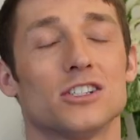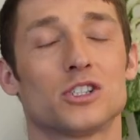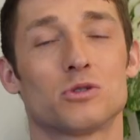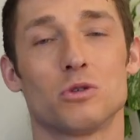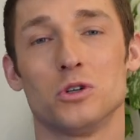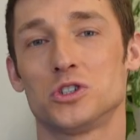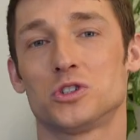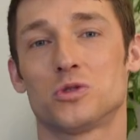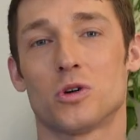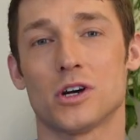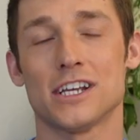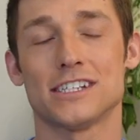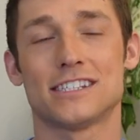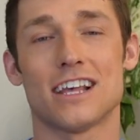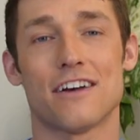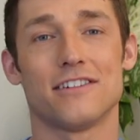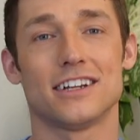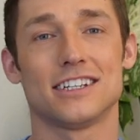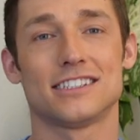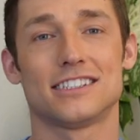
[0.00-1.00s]
Swoosh
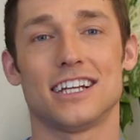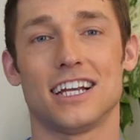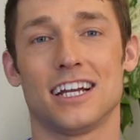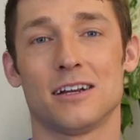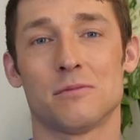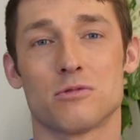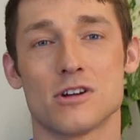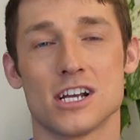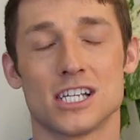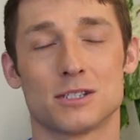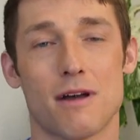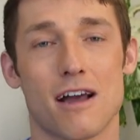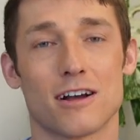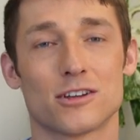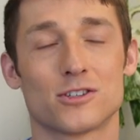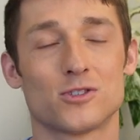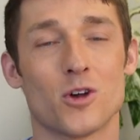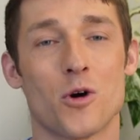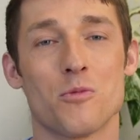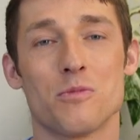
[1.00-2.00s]
2017 brings back
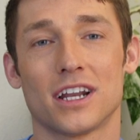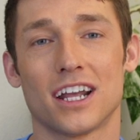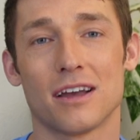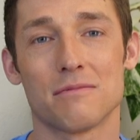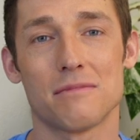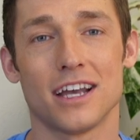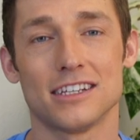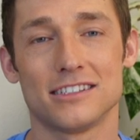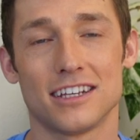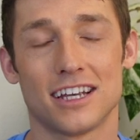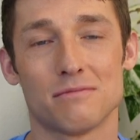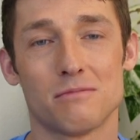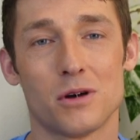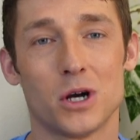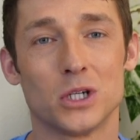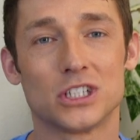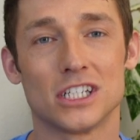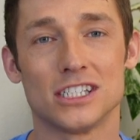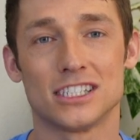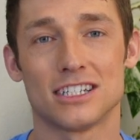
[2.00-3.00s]
so many amazing
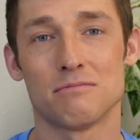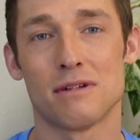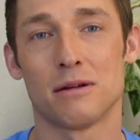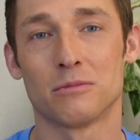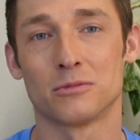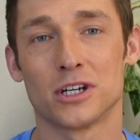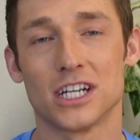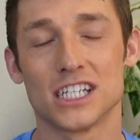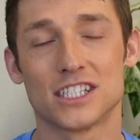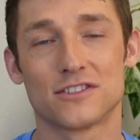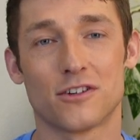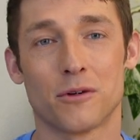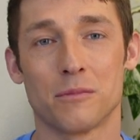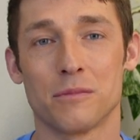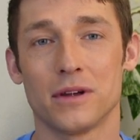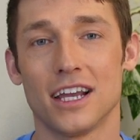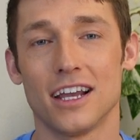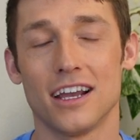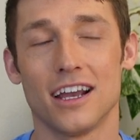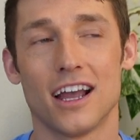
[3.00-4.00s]
emotions and memories for
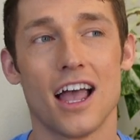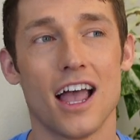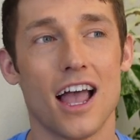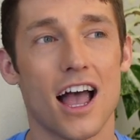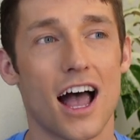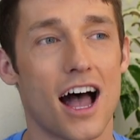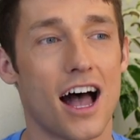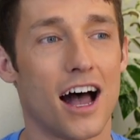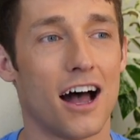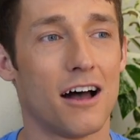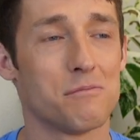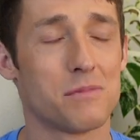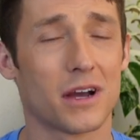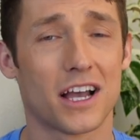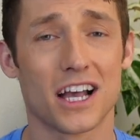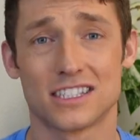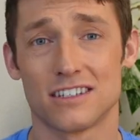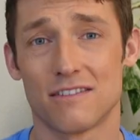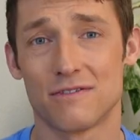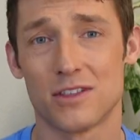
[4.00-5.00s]
me
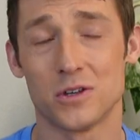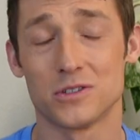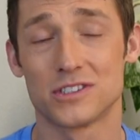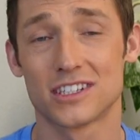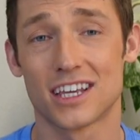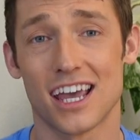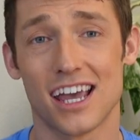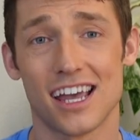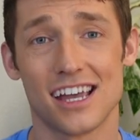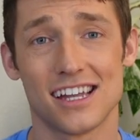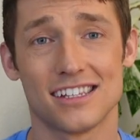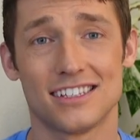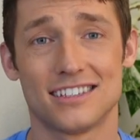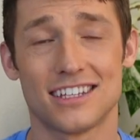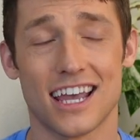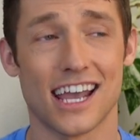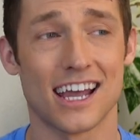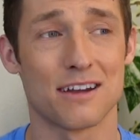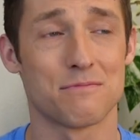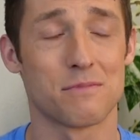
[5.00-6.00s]
because of those kids
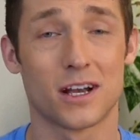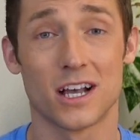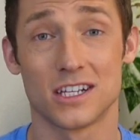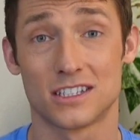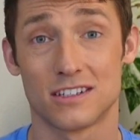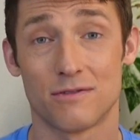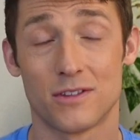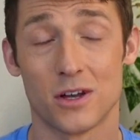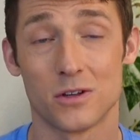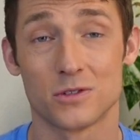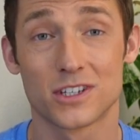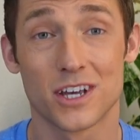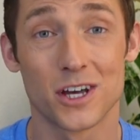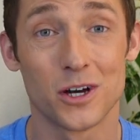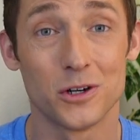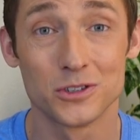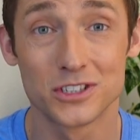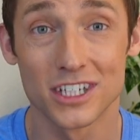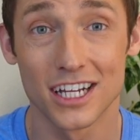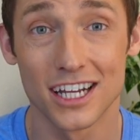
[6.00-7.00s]
and because of those
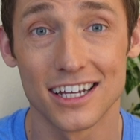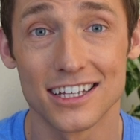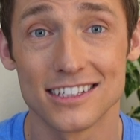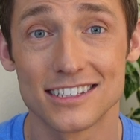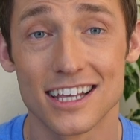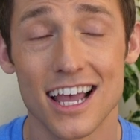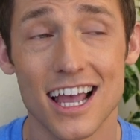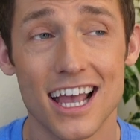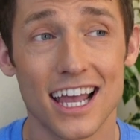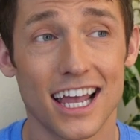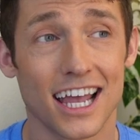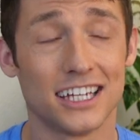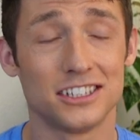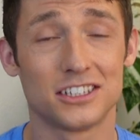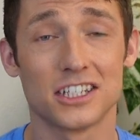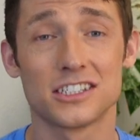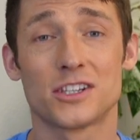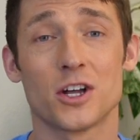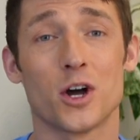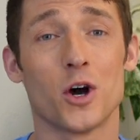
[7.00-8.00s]
coaches and
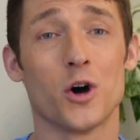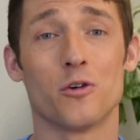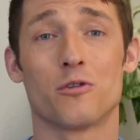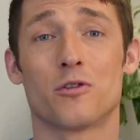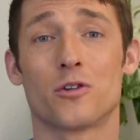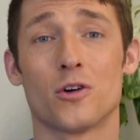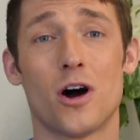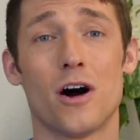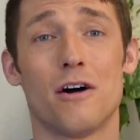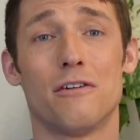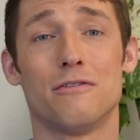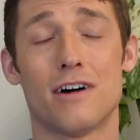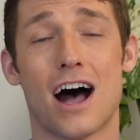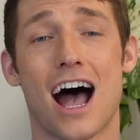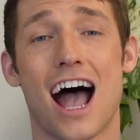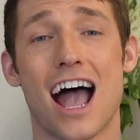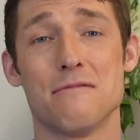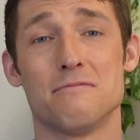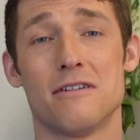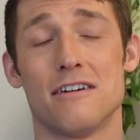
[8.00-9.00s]
just the overall
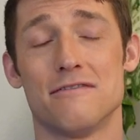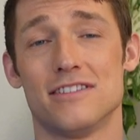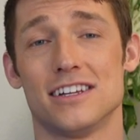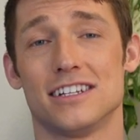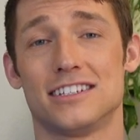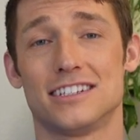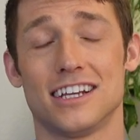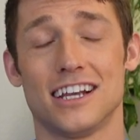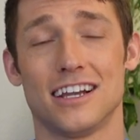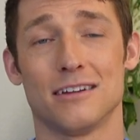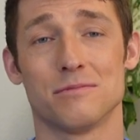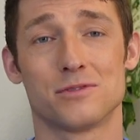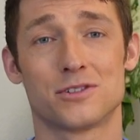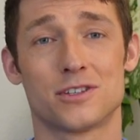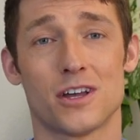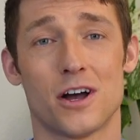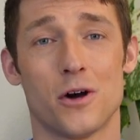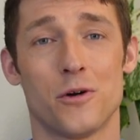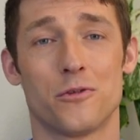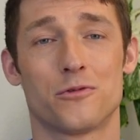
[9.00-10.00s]
vibe of the team.
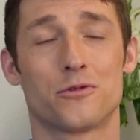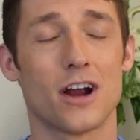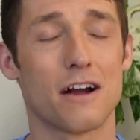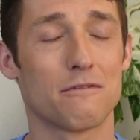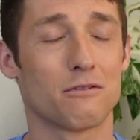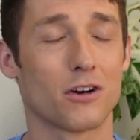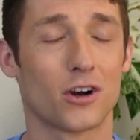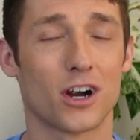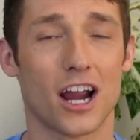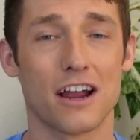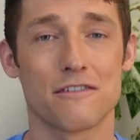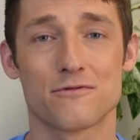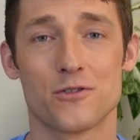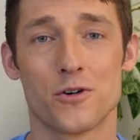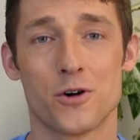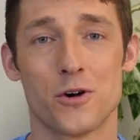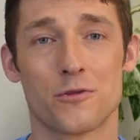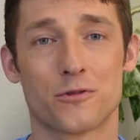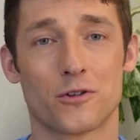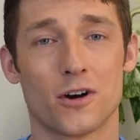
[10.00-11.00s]
So forever
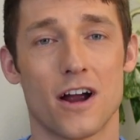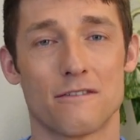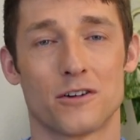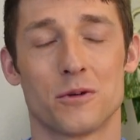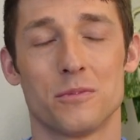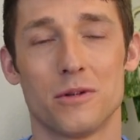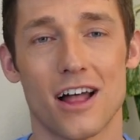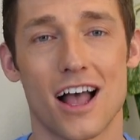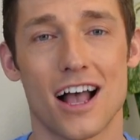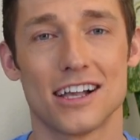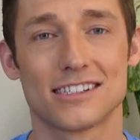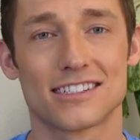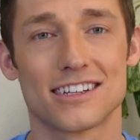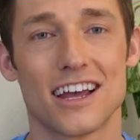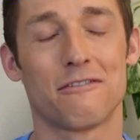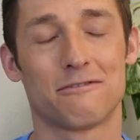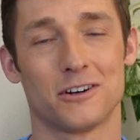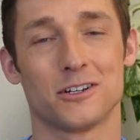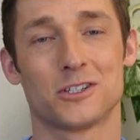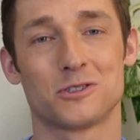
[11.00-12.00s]
grateful, forever
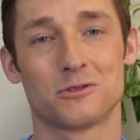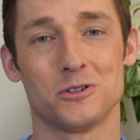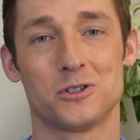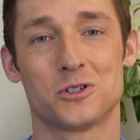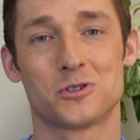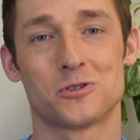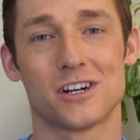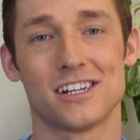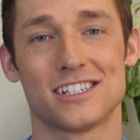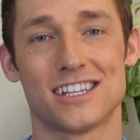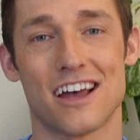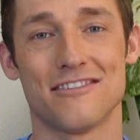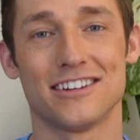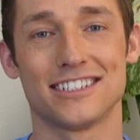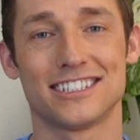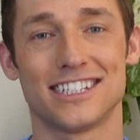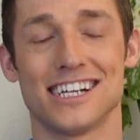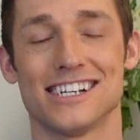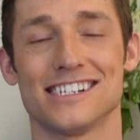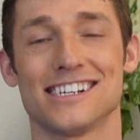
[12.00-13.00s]
blessed for Swoosh
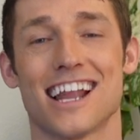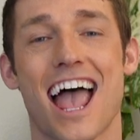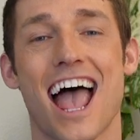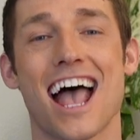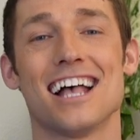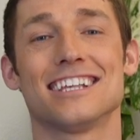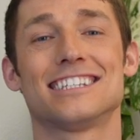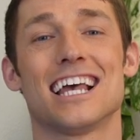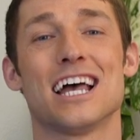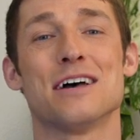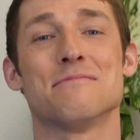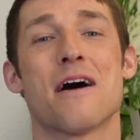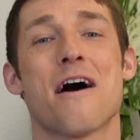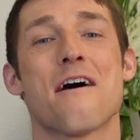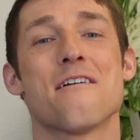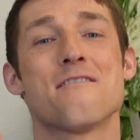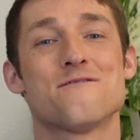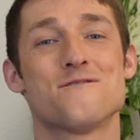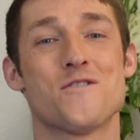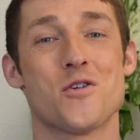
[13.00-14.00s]
2017
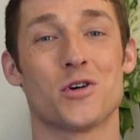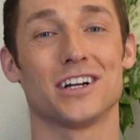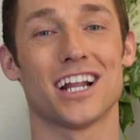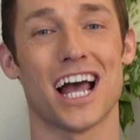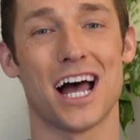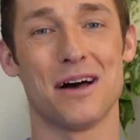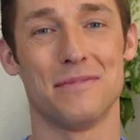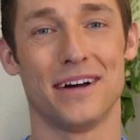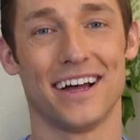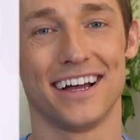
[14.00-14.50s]
SM4Dub.